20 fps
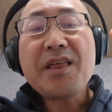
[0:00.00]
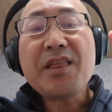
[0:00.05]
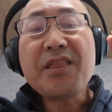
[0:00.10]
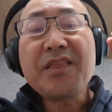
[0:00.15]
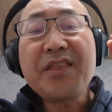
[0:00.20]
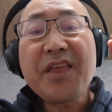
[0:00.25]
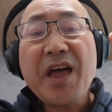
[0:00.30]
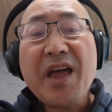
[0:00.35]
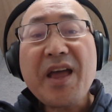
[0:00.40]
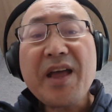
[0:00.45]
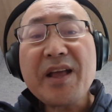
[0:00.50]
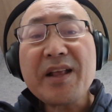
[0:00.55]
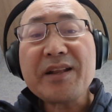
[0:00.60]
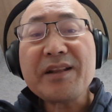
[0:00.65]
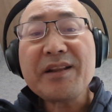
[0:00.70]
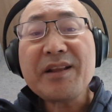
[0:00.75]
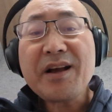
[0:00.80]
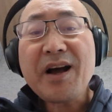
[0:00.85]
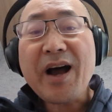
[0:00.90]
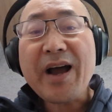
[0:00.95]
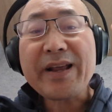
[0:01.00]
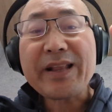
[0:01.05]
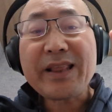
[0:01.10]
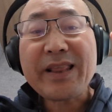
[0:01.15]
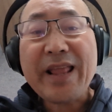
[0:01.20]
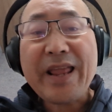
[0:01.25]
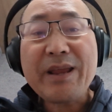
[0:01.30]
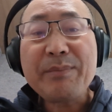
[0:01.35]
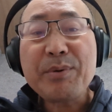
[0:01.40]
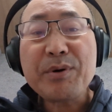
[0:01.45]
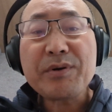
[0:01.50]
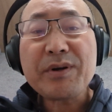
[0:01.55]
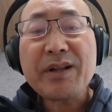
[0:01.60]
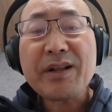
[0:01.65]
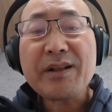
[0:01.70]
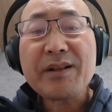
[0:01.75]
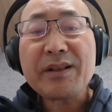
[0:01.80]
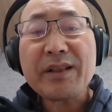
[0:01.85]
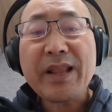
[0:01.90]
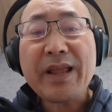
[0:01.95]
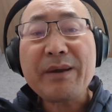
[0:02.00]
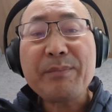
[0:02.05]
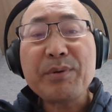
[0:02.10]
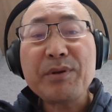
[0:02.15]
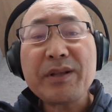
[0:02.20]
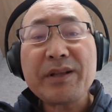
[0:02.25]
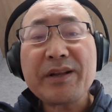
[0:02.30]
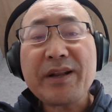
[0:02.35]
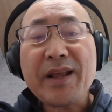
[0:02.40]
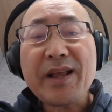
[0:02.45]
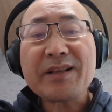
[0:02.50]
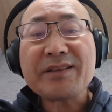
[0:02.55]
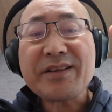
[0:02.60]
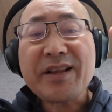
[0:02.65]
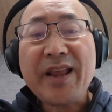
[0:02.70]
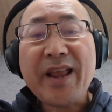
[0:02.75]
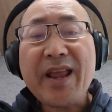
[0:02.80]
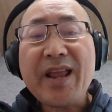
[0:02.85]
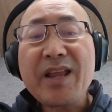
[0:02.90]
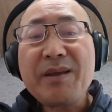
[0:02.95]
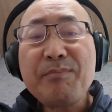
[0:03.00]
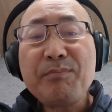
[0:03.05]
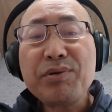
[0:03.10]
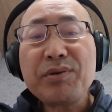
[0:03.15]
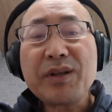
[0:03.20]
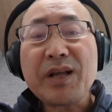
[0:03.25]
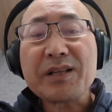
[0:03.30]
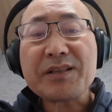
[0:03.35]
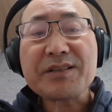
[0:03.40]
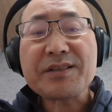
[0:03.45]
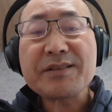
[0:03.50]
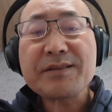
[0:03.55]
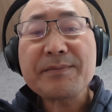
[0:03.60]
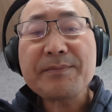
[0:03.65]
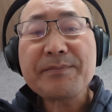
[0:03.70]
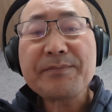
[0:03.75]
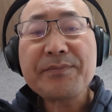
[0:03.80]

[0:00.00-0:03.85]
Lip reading: then I label it as A plus.